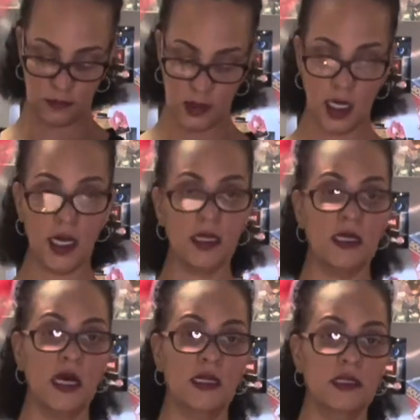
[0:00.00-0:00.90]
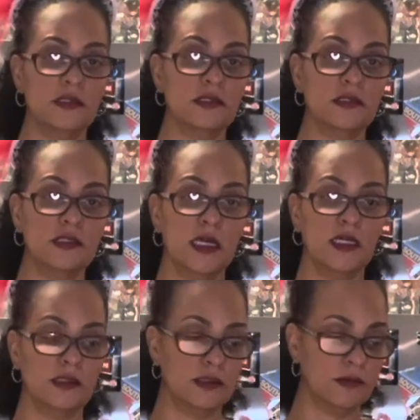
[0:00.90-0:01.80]
Okay, now this is
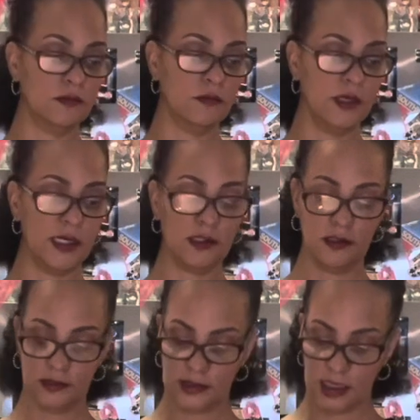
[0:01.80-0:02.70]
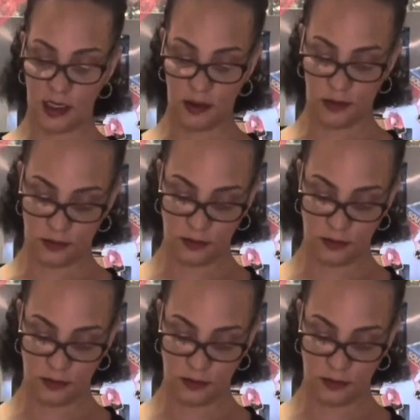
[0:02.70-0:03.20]
just regular salt.